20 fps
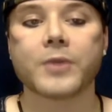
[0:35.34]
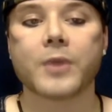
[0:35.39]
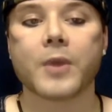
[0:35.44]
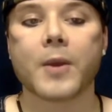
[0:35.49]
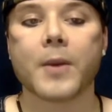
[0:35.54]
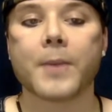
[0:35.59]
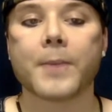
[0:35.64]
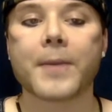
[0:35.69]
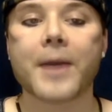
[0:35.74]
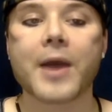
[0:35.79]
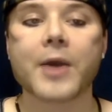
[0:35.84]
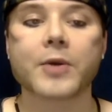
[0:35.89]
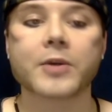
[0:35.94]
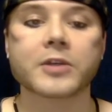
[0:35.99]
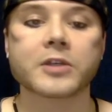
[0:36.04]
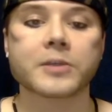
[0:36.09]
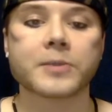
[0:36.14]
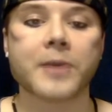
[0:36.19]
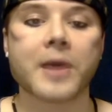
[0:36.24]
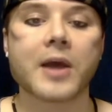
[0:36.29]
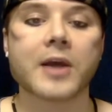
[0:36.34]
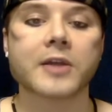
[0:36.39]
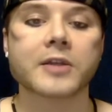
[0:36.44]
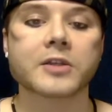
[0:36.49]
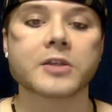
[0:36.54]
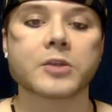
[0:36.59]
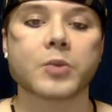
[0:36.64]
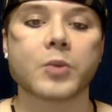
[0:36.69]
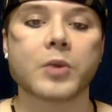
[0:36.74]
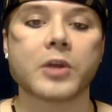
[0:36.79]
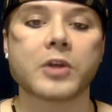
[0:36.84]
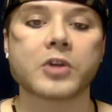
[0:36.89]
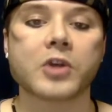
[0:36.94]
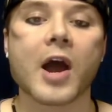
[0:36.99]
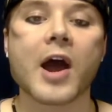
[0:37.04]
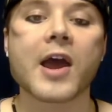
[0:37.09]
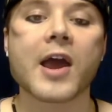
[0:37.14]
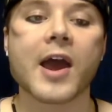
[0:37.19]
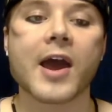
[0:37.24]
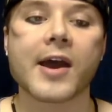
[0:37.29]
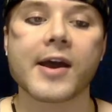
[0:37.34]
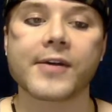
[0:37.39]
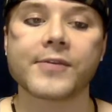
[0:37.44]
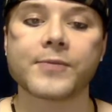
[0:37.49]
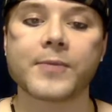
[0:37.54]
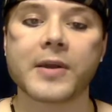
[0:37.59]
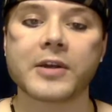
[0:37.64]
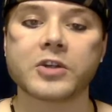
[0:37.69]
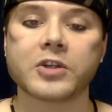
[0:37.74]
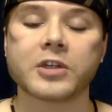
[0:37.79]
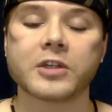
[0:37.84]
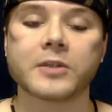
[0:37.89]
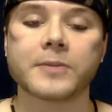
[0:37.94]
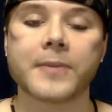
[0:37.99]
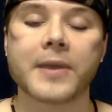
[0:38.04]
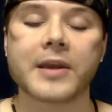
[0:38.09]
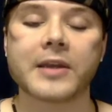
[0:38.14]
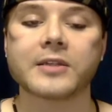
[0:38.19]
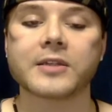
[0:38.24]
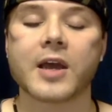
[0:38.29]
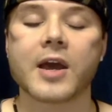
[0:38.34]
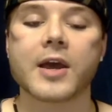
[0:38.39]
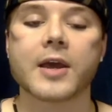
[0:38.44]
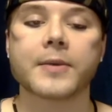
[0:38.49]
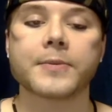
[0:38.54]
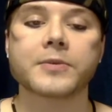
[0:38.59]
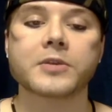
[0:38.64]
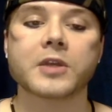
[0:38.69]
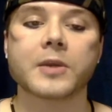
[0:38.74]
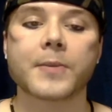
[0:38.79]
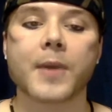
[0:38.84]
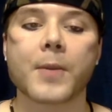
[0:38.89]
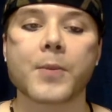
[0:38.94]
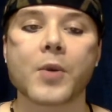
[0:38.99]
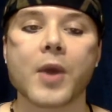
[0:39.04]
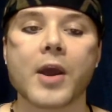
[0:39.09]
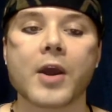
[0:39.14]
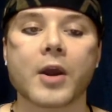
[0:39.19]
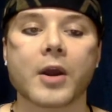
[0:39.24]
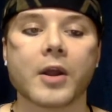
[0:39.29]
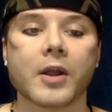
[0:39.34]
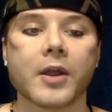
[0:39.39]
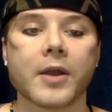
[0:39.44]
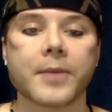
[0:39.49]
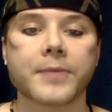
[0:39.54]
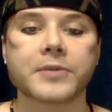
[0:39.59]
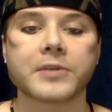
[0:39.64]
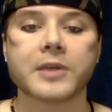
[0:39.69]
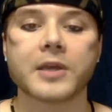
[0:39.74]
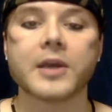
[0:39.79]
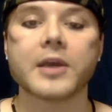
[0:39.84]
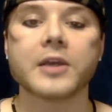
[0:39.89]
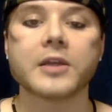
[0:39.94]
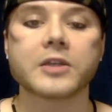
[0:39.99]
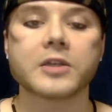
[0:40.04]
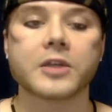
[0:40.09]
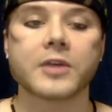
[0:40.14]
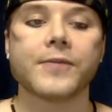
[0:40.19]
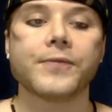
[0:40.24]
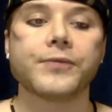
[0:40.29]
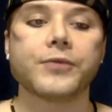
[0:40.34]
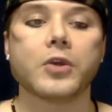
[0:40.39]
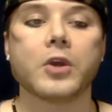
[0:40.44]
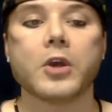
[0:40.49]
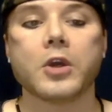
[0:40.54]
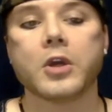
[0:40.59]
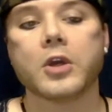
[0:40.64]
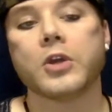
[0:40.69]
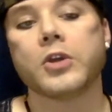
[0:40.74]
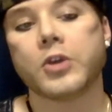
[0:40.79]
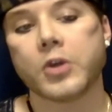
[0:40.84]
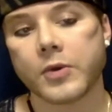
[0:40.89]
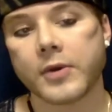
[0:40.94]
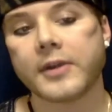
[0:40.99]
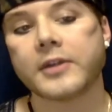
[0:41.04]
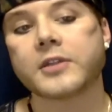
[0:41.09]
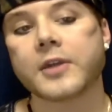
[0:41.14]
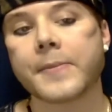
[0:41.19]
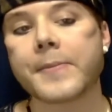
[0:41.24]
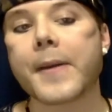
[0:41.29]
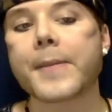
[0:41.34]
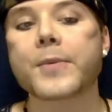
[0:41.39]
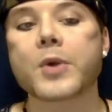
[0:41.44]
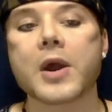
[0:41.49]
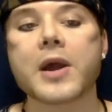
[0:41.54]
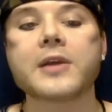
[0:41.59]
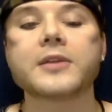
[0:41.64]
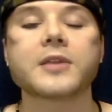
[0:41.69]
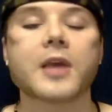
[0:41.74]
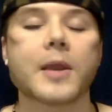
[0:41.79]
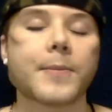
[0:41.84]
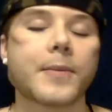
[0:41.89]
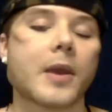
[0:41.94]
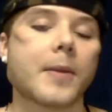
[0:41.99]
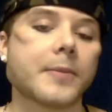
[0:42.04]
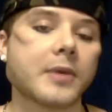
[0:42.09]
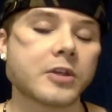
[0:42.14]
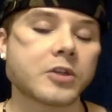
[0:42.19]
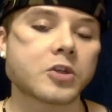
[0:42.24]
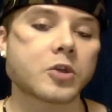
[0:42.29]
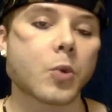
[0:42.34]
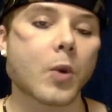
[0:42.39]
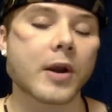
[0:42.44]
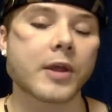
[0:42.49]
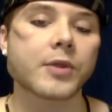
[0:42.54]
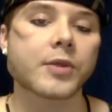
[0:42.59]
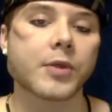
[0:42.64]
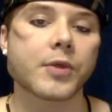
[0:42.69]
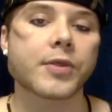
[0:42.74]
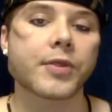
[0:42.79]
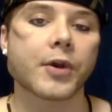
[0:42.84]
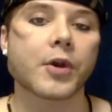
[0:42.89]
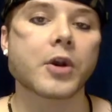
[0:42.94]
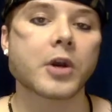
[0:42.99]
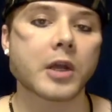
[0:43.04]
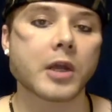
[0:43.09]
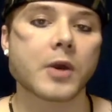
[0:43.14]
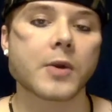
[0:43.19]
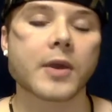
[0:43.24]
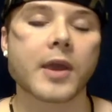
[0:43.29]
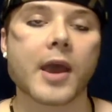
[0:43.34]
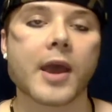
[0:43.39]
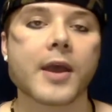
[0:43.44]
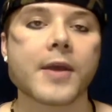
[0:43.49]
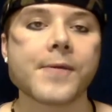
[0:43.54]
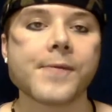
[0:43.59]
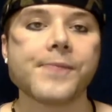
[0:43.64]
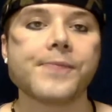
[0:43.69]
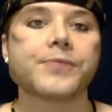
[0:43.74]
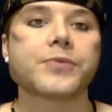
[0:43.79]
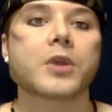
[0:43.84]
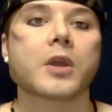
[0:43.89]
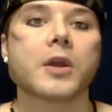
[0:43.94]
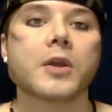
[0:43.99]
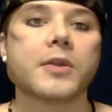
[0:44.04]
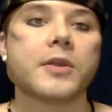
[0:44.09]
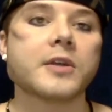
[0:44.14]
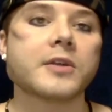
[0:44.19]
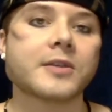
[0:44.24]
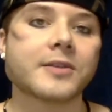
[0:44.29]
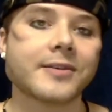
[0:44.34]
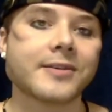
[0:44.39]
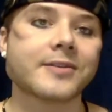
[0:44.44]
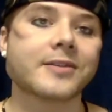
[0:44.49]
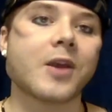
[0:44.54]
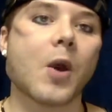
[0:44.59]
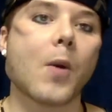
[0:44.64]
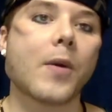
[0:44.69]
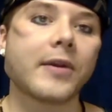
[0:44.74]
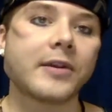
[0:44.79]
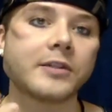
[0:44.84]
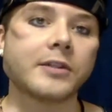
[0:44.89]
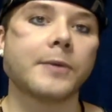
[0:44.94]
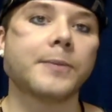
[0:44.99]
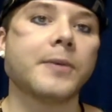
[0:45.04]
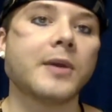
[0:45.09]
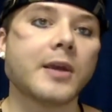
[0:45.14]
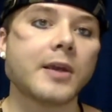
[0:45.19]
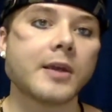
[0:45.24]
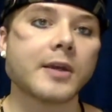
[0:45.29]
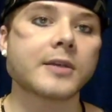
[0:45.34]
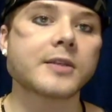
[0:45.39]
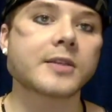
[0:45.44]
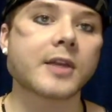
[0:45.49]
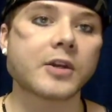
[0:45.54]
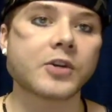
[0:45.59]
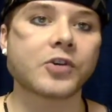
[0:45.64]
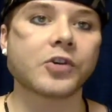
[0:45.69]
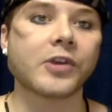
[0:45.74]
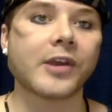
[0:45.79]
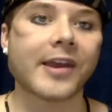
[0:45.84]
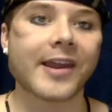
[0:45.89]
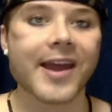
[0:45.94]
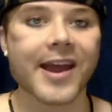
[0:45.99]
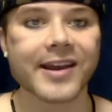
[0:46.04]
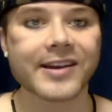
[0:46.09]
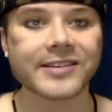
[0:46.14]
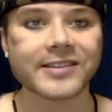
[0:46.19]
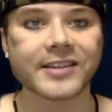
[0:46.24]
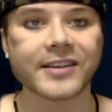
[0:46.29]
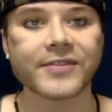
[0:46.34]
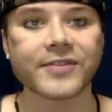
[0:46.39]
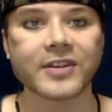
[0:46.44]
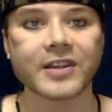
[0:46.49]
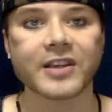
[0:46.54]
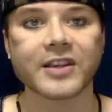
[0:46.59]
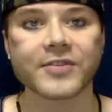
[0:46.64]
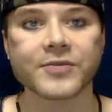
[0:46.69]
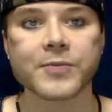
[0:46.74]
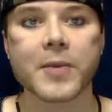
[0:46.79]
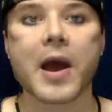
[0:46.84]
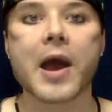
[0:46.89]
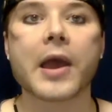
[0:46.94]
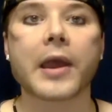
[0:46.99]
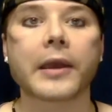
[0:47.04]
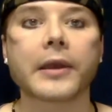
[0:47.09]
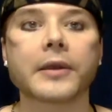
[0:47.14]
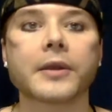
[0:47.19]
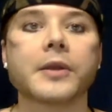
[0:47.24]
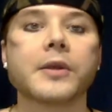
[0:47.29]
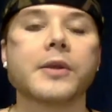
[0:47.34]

my response, which I have mentioned many times in my prior clips, is you need to memorize NBMEs 20 through 30. Okay, this is going to be essentially an activity of mine,